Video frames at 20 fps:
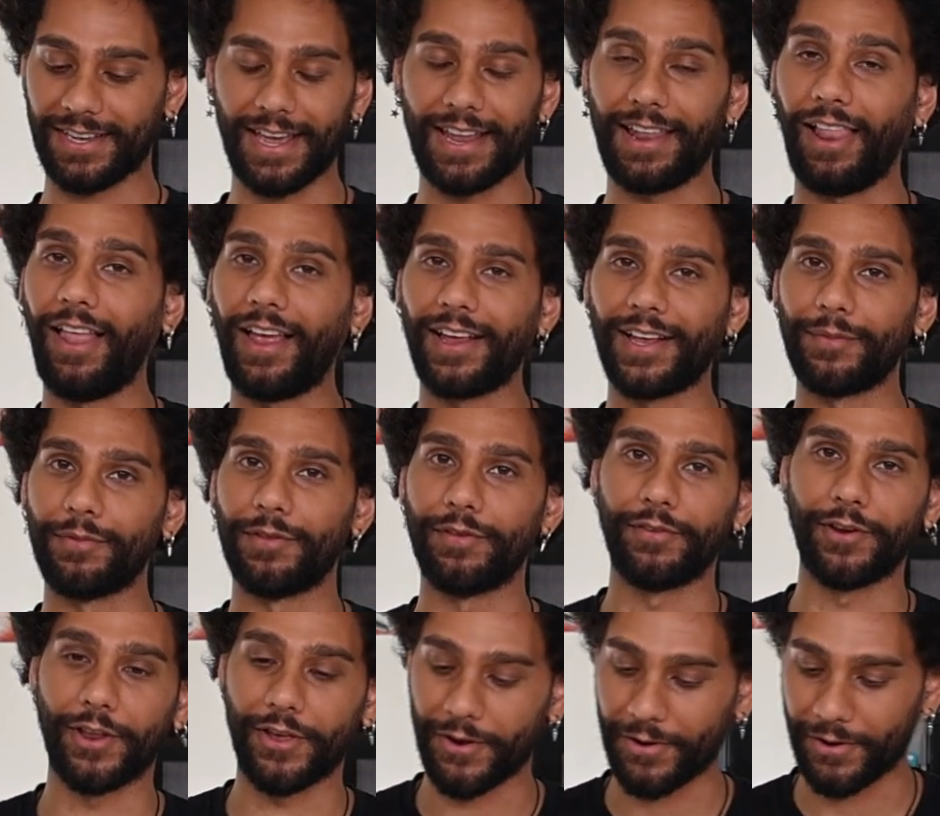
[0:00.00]
and like up the
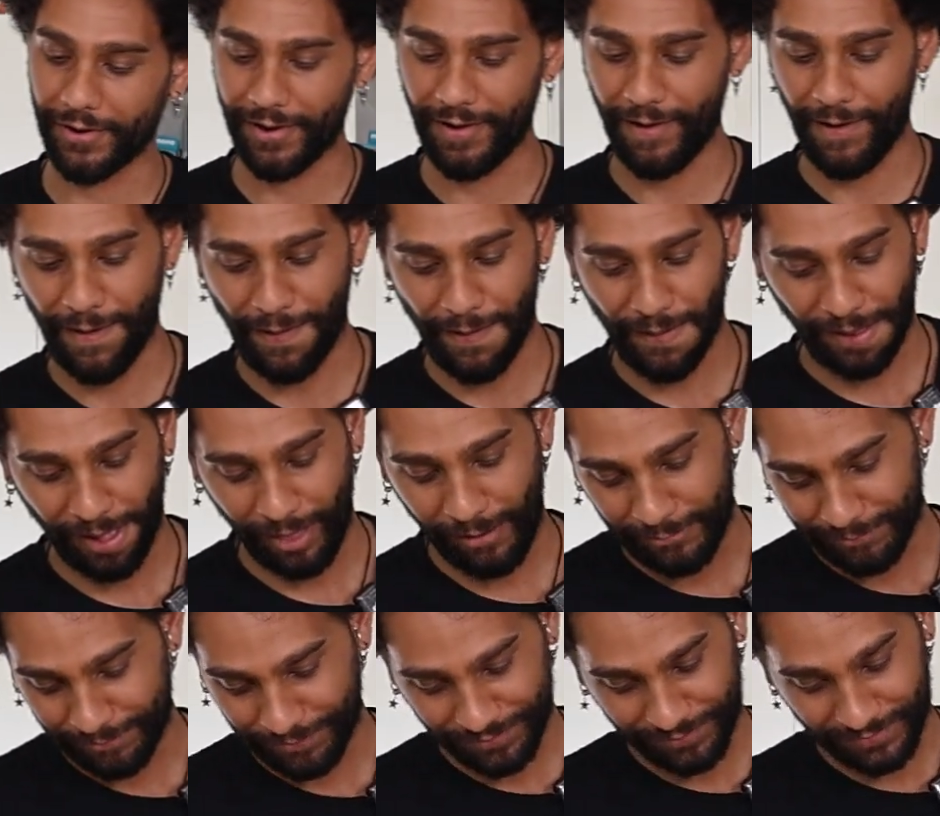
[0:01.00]
video.
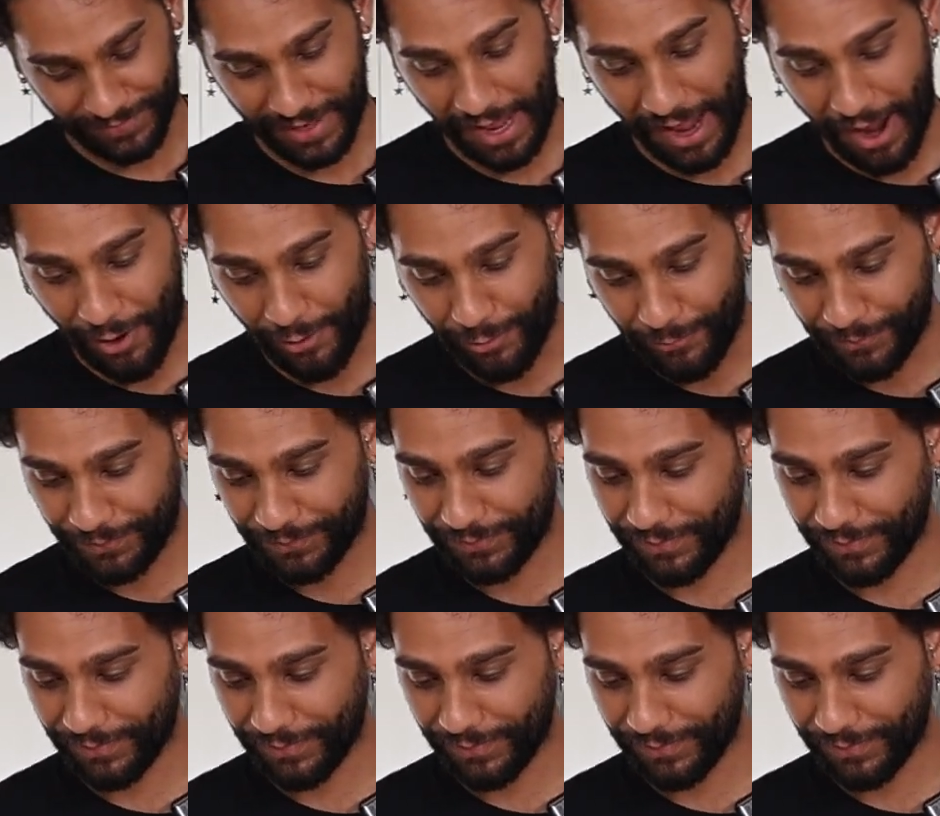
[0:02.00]
Now,